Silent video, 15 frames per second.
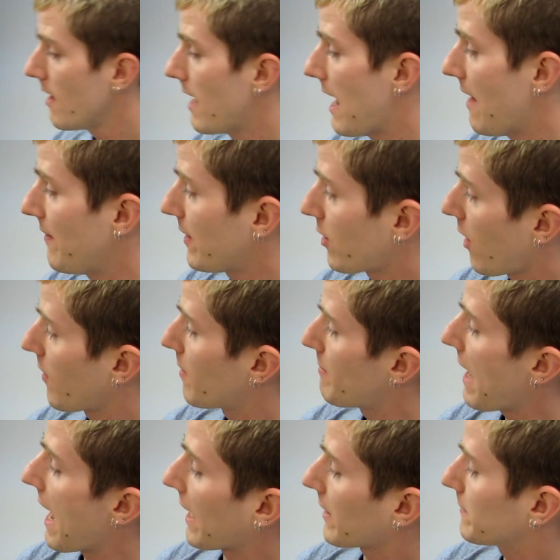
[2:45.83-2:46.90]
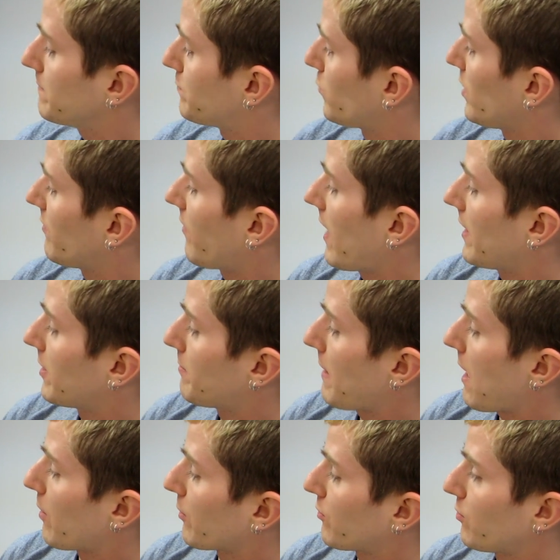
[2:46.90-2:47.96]
And then on the back, we find a
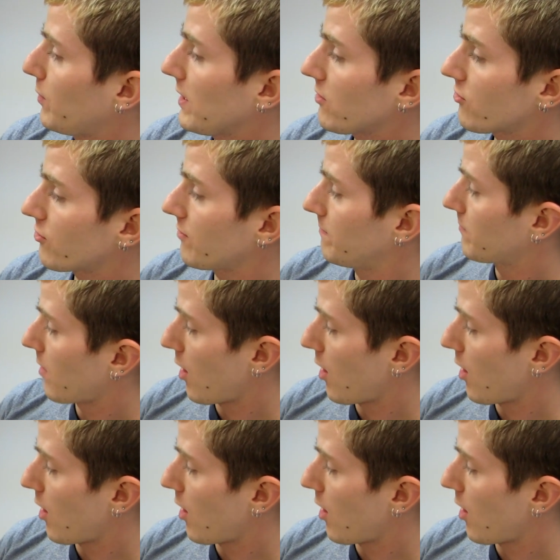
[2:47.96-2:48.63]
power switch,